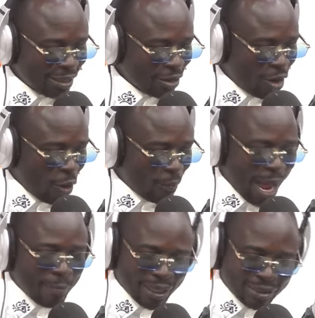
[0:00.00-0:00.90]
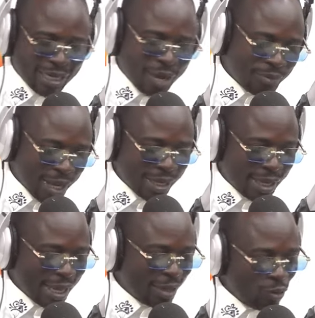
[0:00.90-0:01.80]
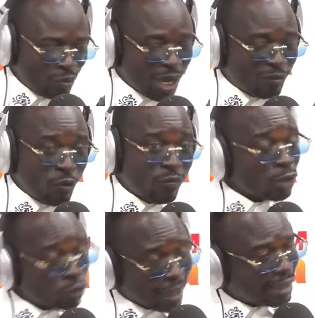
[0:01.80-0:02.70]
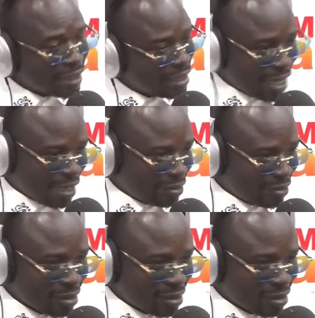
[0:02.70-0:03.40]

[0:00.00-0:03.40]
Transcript: or babagin a day will be for over 20 years.